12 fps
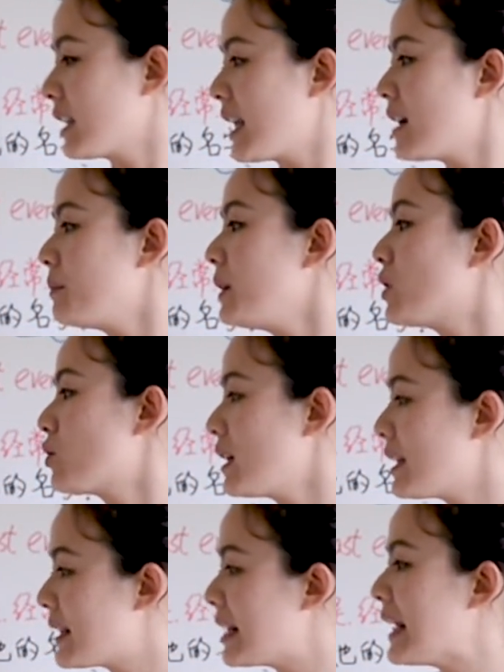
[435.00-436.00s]
can be
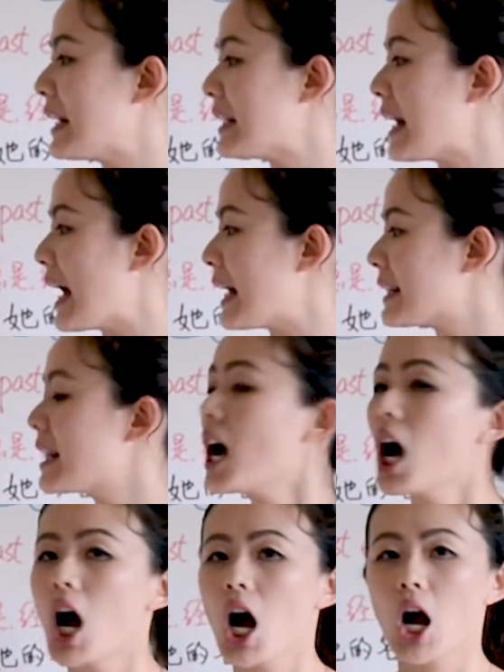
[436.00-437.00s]
translated as
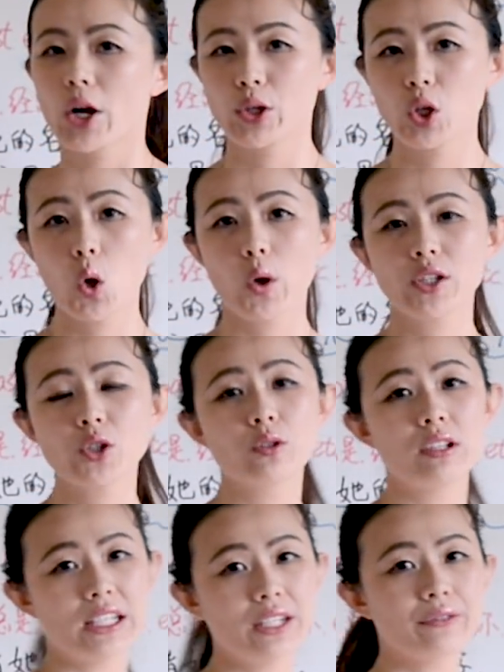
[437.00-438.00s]
are you going to
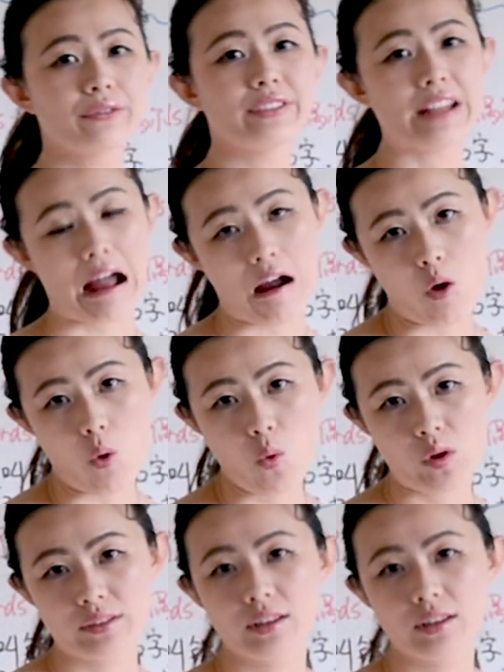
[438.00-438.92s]
leave now?